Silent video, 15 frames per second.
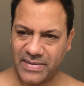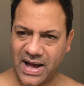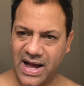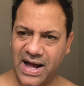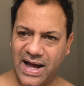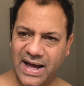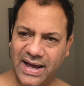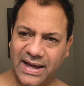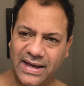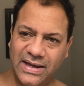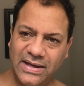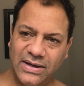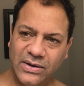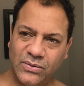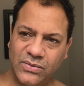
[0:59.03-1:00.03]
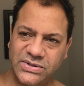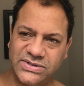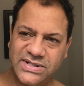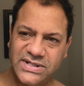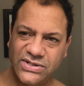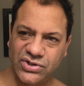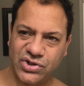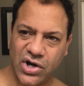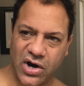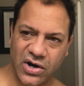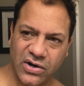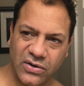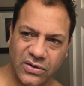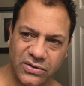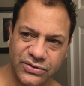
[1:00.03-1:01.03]
my eye was this
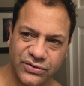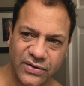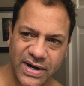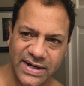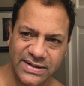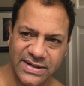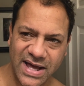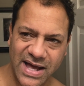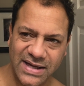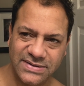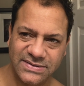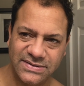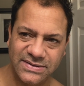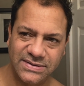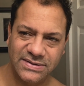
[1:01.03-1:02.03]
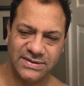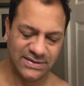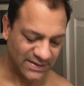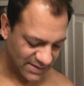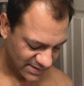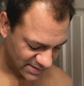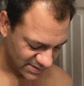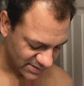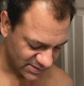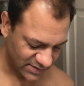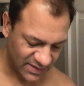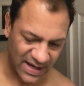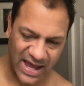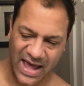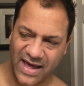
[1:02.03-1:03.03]
charcoal trend, guys. So
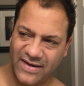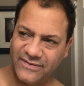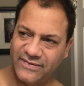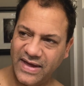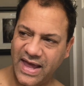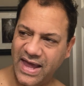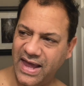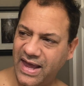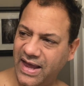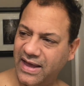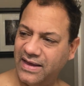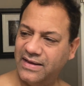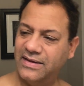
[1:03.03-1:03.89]
they have a